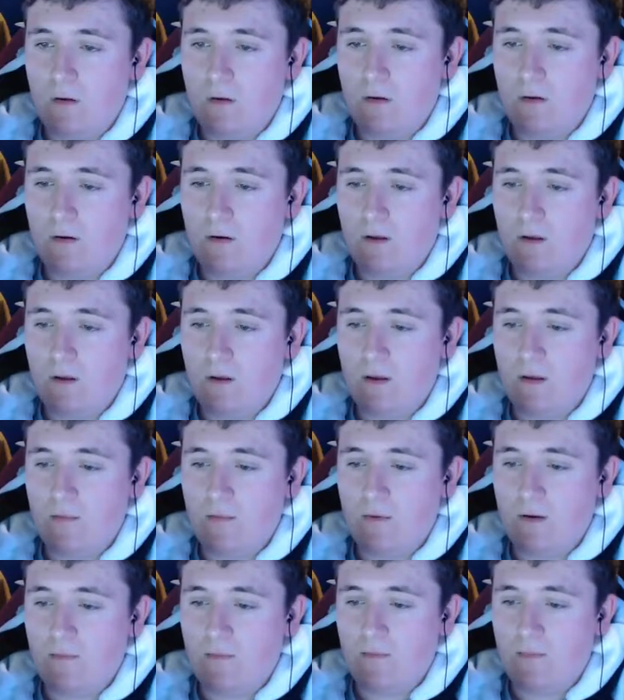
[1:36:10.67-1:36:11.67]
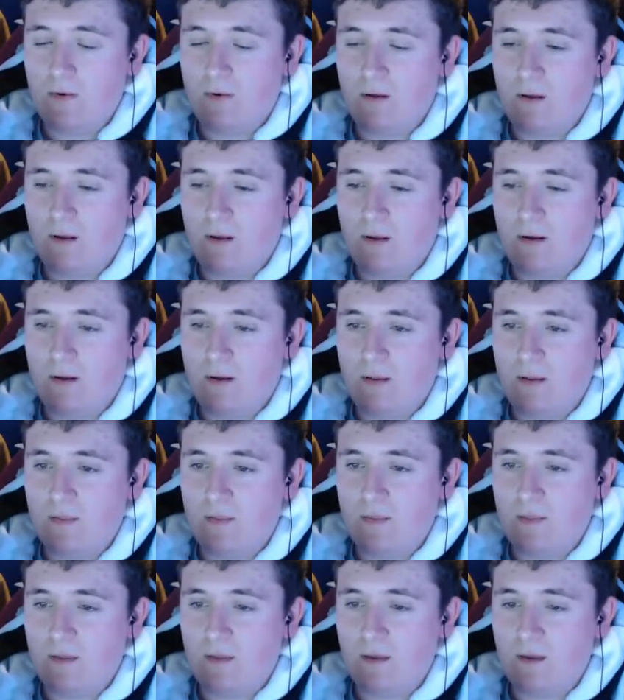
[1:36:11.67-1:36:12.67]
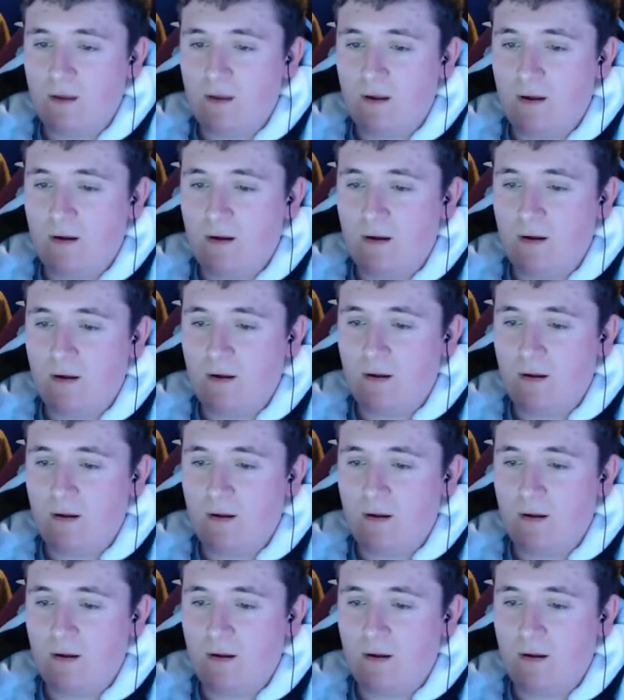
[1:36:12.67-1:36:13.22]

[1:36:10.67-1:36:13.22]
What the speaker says: Okay, he made a pocket there.